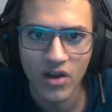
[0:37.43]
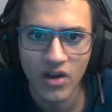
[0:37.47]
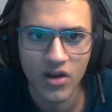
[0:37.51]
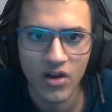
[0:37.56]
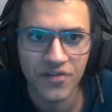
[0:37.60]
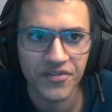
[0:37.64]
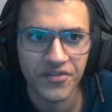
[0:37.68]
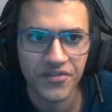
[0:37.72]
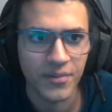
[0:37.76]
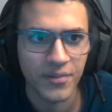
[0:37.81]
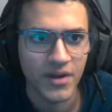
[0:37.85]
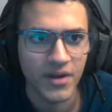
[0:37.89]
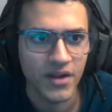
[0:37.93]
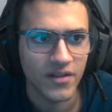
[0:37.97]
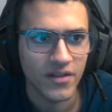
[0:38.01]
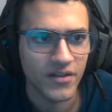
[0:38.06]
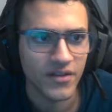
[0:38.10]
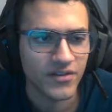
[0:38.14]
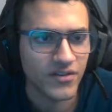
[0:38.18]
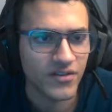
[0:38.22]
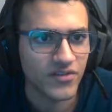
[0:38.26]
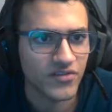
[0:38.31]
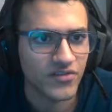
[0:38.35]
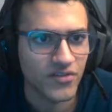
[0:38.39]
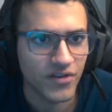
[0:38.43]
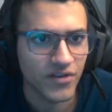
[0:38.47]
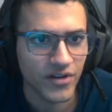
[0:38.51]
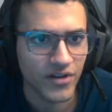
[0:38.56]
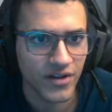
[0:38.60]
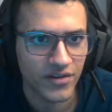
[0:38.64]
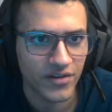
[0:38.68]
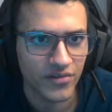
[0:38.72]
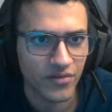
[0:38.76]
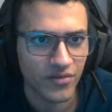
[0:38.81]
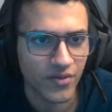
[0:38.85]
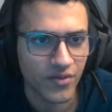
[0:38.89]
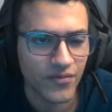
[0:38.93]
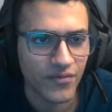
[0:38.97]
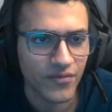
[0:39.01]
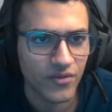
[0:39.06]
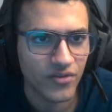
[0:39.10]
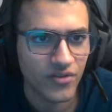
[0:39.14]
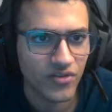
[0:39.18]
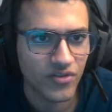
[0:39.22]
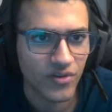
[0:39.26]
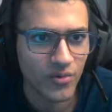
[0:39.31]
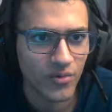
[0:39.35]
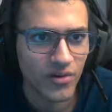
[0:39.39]
Awesome, let's get started. So the
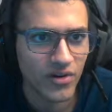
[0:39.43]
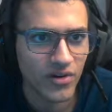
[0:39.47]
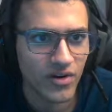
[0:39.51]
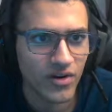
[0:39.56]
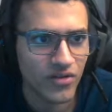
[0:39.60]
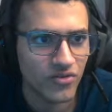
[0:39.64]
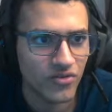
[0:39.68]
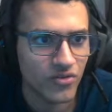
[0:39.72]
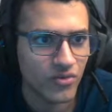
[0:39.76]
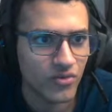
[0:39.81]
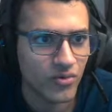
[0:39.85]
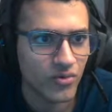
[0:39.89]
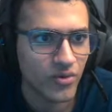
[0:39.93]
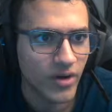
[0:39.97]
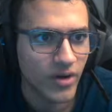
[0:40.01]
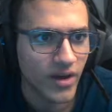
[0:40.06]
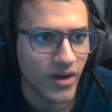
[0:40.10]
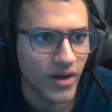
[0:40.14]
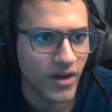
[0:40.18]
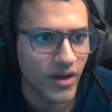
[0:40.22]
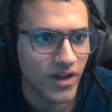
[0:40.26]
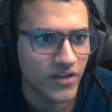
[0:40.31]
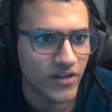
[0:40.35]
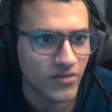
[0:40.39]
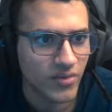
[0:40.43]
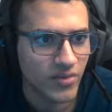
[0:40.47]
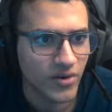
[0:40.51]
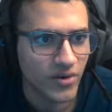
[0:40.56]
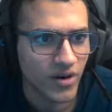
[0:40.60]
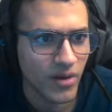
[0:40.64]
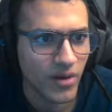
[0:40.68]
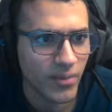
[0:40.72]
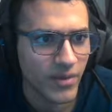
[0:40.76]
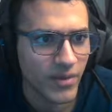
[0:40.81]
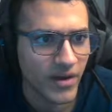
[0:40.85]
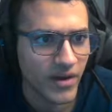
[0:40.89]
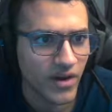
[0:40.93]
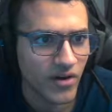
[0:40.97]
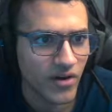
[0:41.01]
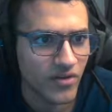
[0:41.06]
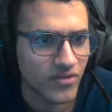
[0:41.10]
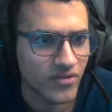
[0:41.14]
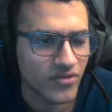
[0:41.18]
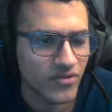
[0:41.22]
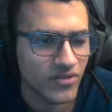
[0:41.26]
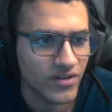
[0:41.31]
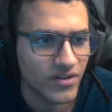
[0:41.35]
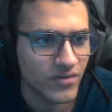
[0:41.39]
first thing we're gonna do is we're gonna make
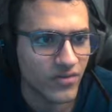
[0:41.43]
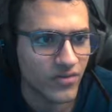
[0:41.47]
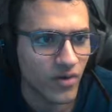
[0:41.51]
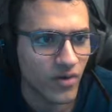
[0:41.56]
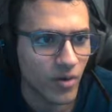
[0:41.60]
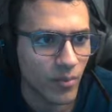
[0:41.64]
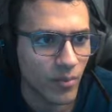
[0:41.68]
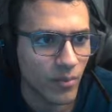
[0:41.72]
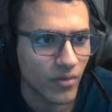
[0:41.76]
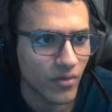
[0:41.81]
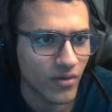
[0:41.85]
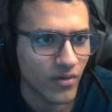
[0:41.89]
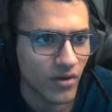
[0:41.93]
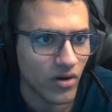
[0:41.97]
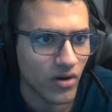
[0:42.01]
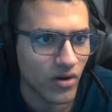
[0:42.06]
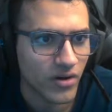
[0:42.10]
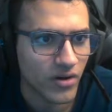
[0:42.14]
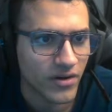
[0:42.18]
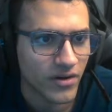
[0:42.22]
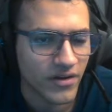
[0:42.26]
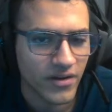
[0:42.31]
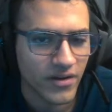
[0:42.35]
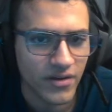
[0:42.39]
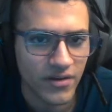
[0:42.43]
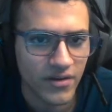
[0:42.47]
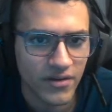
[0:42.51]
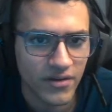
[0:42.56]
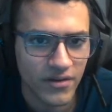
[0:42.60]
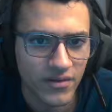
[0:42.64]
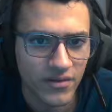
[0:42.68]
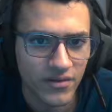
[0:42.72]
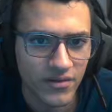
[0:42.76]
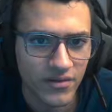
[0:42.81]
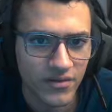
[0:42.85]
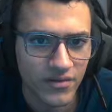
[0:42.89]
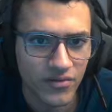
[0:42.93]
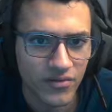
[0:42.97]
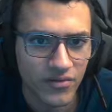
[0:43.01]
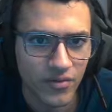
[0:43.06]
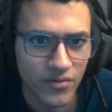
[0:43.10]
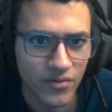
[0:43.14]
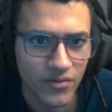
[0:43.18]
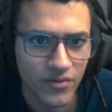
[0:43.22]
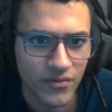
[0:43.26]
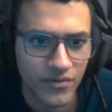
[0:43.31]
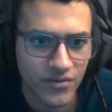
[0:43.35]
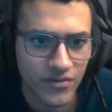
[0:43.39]
our default block. So
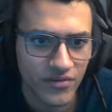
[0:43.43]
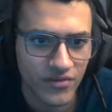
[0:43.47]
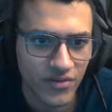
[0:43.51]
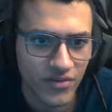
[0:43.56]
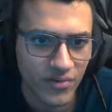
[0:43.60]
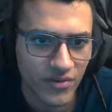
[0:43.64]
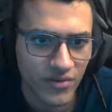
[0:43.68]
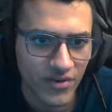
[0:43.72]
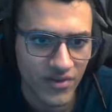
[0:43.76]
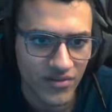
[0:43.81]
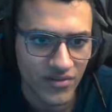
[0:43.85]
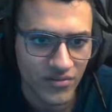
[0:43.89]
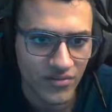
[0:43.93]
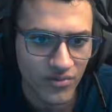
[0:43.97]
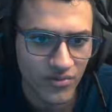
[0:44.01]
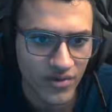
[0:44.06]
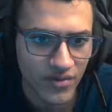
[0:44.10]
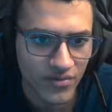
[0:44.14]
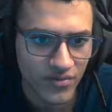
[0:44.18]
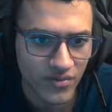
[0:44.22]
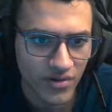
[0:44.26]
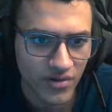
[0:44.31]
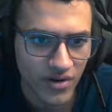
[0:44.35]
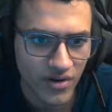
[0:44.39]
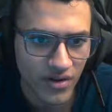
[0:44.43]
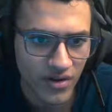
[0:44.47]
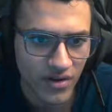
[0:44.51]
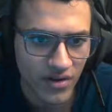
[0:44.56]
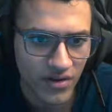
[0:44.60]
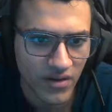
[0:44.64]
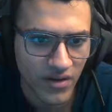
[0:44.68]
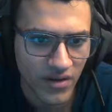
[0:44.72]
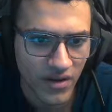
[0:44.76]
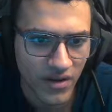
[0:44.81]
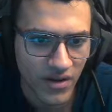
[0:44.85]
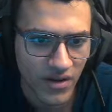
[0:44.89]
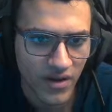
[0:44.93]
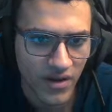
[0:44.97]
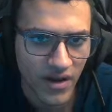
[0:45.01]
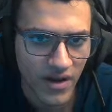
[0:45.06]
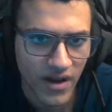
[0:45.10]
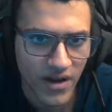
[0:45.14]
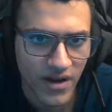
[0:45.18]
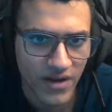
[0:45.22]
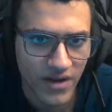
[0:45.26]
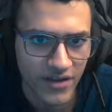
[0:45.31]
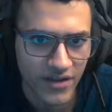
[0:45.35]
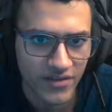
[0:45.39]
the first thing we're gonna do is we're gonna
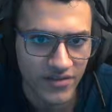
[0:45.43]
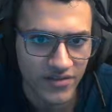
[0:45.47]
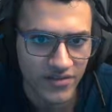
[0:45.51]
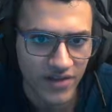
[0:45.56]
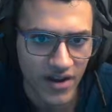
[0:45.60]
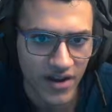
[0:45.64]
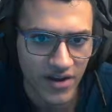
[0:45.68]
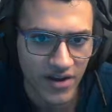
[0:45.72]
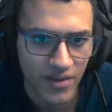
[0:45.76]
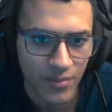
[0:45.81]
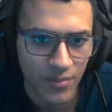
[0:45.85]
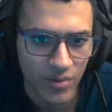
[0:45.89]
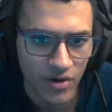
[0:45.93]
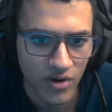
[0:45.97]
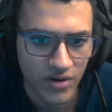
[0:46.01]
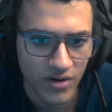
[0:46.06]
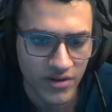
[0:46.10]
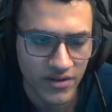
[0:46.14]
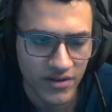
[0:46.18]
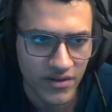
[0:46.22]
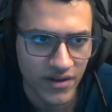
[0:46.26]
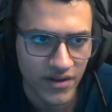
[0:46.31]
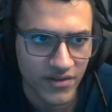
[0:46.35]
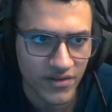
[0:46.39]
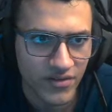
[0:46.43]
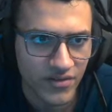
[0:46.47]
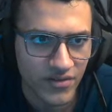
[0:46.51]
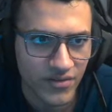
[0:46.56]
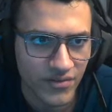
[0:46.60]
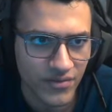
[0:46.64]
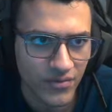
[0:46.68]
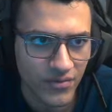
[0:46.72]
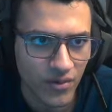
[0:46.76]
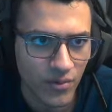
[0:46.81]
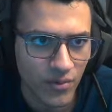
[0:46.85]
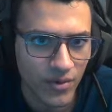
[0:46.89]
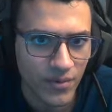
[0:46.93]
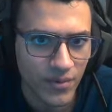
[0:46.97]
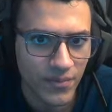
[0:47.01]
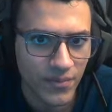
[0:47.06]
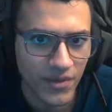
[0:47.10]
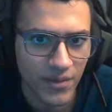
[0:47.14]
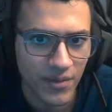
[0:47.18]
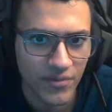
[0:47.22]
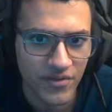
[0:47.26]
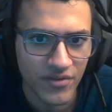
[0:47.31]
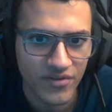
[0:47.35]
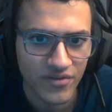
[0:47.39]
add a static body as the default one.
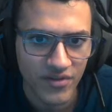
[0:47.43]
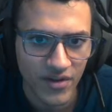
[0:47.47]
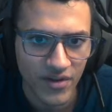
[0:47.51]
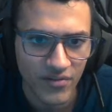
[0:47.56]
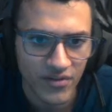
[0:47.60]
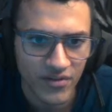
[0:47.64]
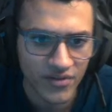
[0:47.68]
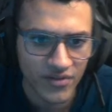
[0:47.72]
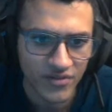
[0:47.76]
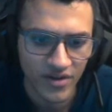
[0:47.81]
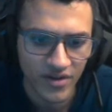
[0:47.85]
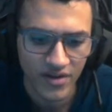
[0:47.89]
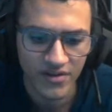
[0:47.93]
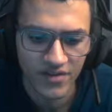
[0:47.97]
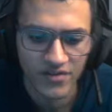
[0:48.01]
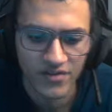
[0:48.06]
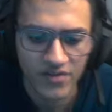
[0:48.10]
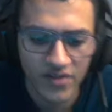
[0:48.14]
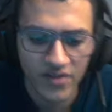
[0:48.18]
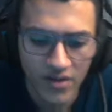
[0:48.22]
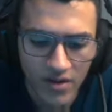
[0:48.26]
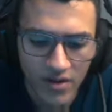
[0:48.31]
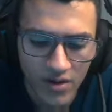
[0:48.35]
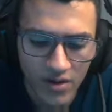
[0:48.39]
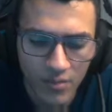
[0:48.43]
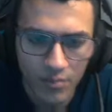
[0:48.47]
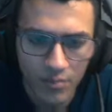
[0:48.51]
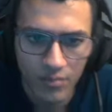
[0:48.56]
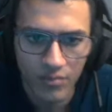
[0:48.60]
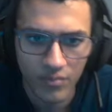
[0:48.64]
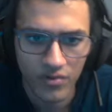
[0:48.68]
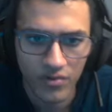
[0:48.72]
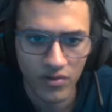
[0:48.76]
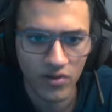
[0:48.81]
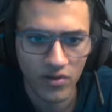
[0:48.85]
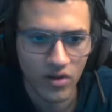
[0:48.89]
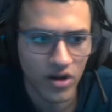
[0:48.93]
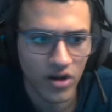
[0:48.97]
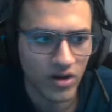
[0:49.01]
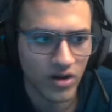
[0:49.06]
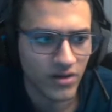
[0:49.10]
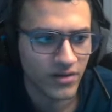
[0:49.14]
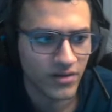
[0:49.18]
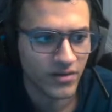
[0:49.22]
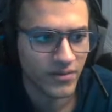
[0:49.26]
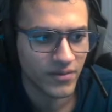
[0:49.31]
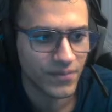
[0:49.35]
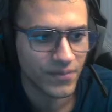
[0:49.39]
I'm gonna save this as
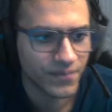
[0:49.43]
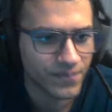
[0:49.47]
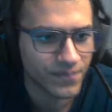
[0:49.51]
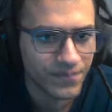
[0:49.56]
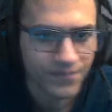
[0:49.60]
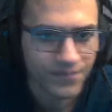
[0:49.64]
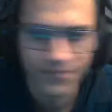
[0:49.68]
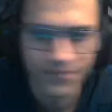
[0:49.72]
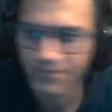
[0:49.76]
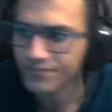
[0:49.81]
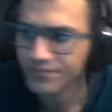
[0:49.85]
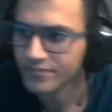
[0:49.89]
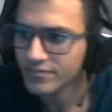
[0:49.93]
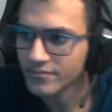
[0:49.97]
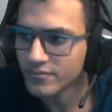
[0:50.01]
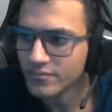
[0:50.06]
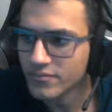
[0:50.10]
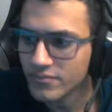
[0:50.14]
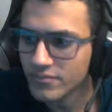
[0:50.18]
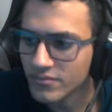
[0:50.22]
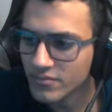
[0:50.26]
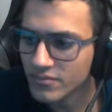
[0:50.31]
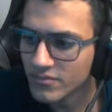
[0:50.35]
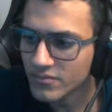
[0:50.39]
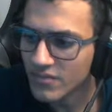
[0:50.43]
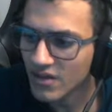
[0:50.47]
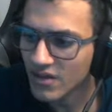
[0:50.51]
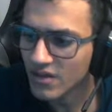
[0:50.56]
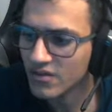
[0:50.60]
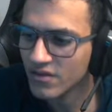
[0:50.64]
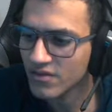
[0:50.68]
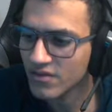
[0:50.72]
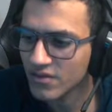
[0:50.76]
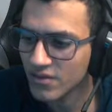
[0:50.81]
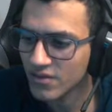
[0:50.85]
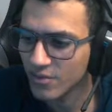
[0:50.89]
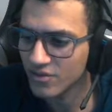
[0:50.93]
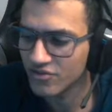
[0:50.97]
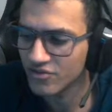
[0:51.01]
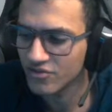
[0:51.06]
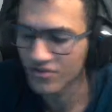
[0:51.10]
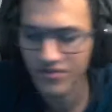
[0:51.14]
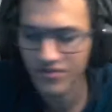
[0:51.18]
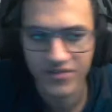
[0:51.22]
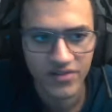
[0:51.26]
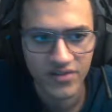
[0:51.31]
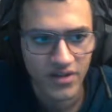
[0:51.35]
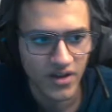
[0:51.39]
block. Let me
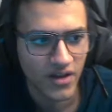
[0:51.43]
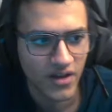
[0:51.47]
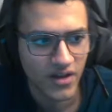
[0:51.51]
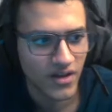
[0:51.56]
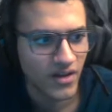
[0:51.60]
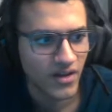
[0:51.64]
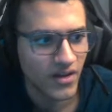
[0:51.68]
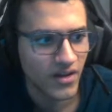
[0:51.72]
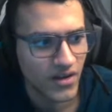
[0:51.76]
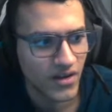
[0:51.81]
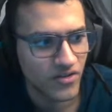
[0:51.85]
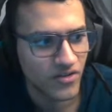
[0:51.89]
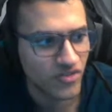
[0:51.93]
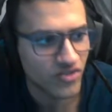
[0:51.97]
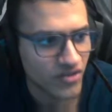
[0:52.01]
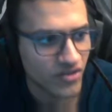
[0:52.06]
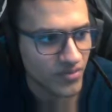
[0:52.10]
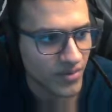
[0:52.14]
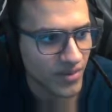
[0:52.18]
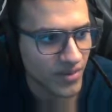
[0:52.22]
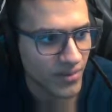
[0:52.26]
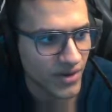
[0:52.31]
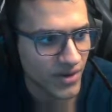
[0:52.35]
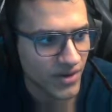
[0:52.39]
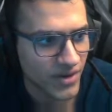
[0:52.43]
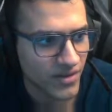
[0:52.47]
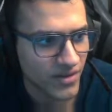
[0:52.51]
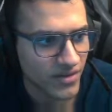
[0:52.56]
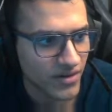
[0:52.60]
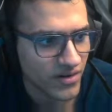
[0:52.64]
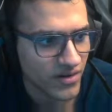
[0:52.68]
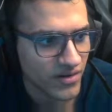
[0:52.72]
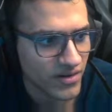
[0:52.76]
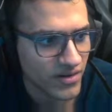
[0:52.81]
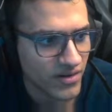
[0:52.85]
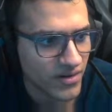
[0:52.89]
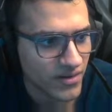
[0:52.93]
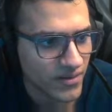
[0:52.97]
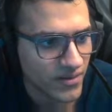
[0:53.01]
just adjust my mic there.